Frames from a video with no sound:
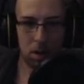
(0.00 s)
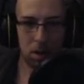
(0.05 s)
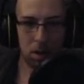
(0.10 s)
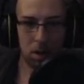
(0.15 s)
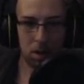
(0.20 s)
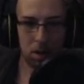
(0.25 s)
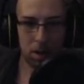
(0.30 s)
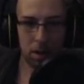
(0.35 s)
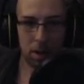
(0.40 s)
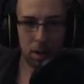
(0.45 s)

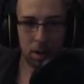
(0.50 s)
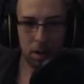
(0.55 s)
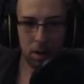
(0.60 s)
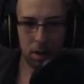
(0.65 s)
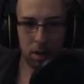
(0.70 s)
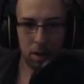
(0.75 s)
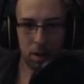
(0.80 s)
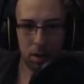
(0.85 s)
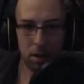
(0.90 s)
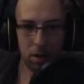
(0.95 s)
Okay,
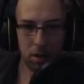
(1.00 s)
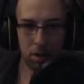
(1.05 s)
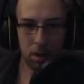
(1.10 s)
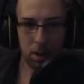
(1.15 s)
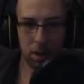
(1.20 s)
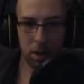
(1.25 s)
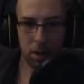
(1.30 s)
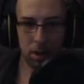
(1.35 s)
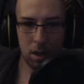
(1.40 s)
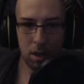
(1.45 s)

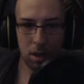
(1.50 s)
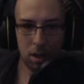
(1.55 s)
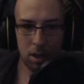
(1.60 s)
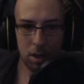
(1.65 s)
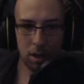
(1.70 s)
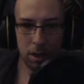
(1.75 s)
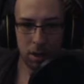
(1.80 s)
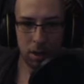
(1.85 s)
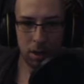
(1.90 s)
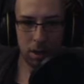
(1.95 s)
okay,
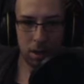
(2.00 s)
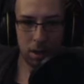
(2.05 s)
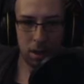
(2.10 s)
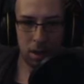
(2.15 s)
okay.